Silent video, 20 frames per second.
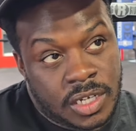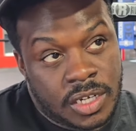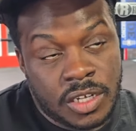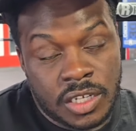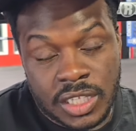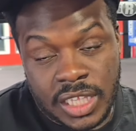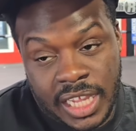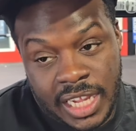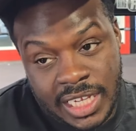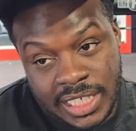
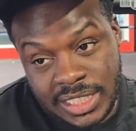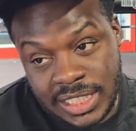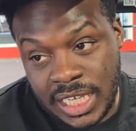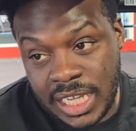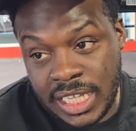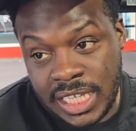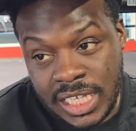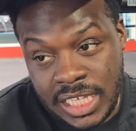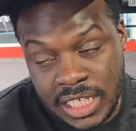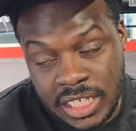Could, like I
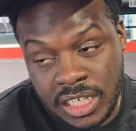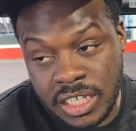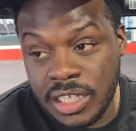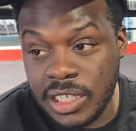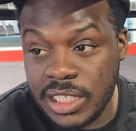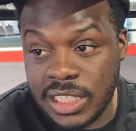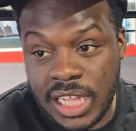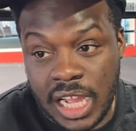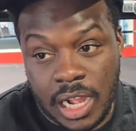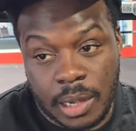said, he
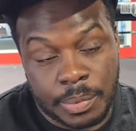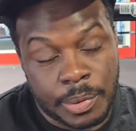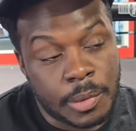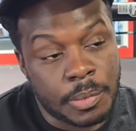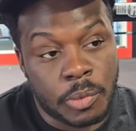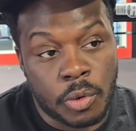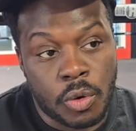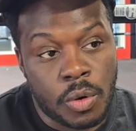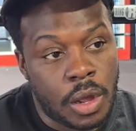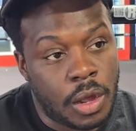could knock
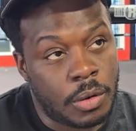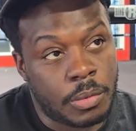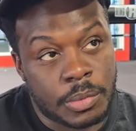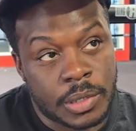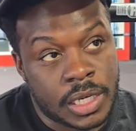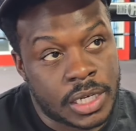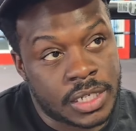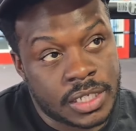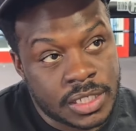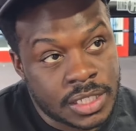Pitbull
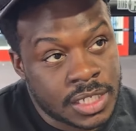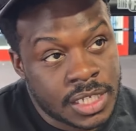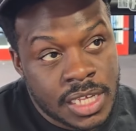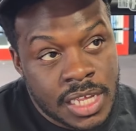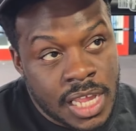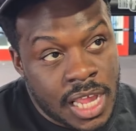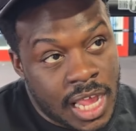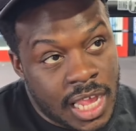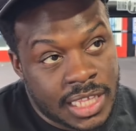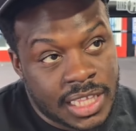out, but
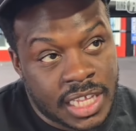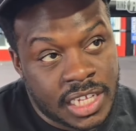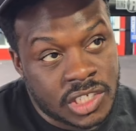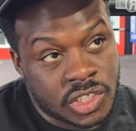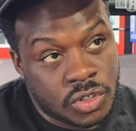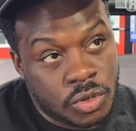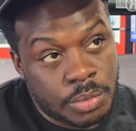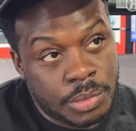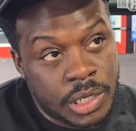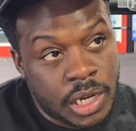I think
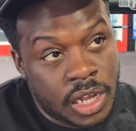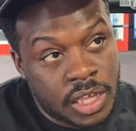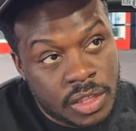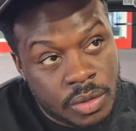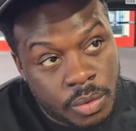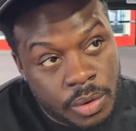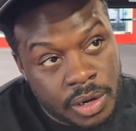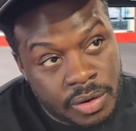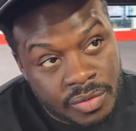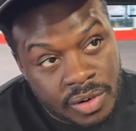it's gonna be the
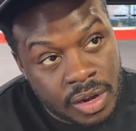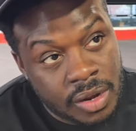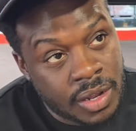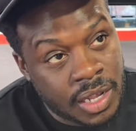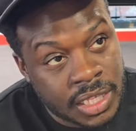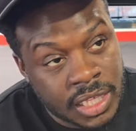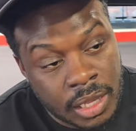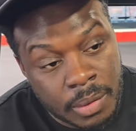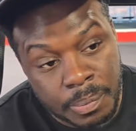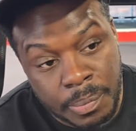other way
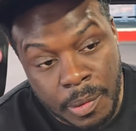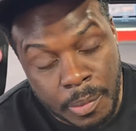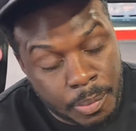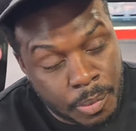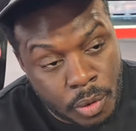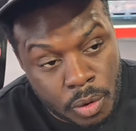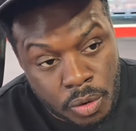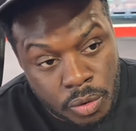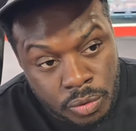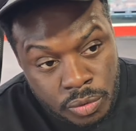around. I think
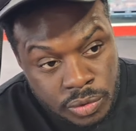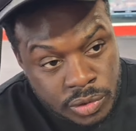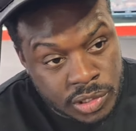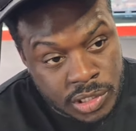Pitbull.